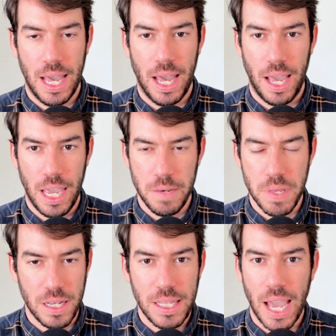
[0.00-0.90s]

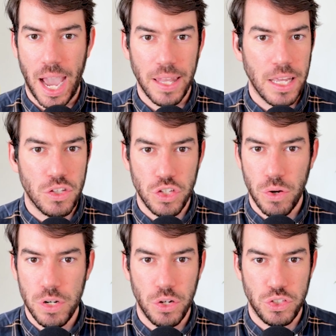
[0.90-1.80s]
admittedly I
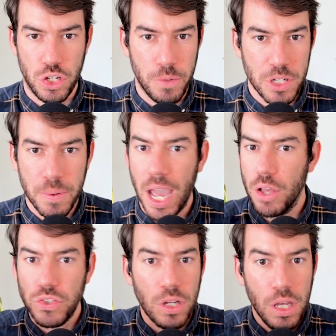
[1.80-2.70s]
don't know too much about. I
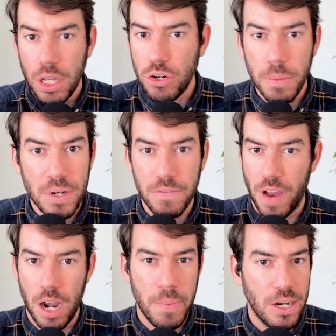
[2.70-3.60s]
also grew up in
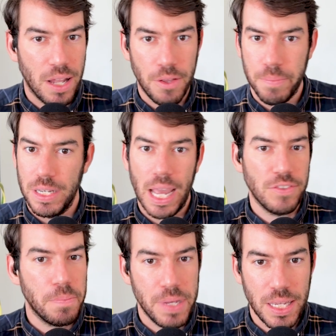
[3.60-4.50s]
environmental. My
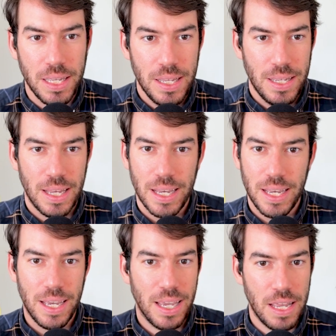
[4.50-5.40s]
dad's a big
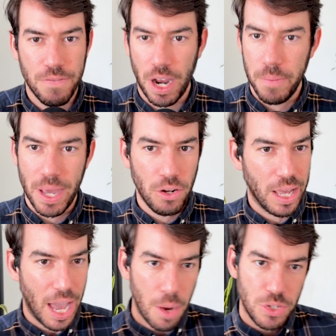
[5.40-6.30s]
environmental
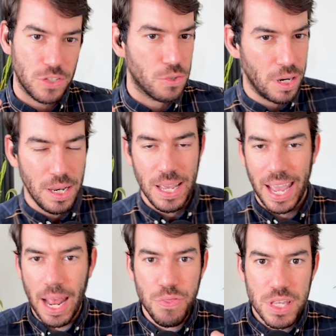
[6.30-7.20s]
guy, which is great.
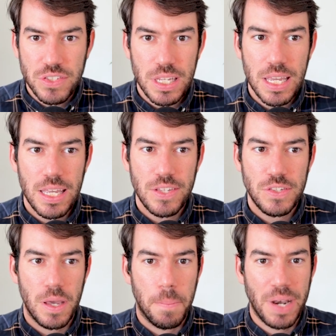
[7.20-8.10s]
And
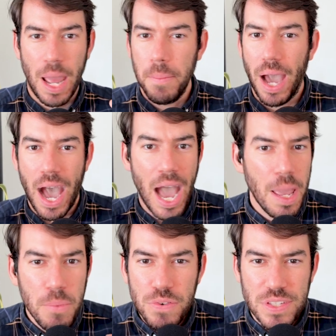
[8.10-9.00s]

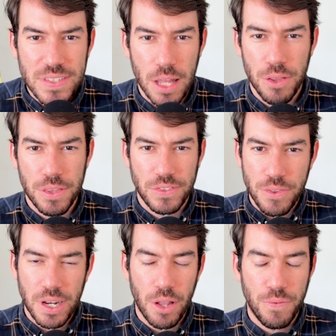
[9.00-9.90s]
I moved to
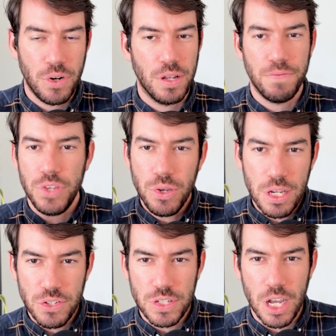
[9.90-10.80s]
Southern California a few
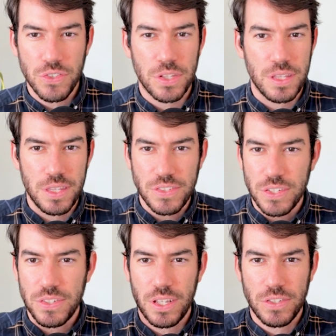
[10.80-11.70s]
years ago. So this
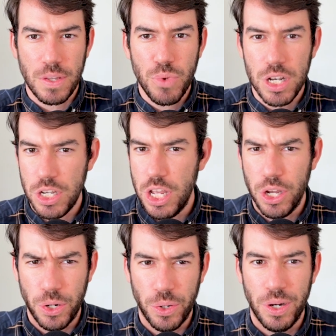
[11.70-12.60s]
is somewhat
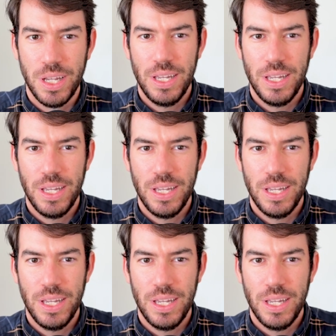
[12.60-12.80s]
new.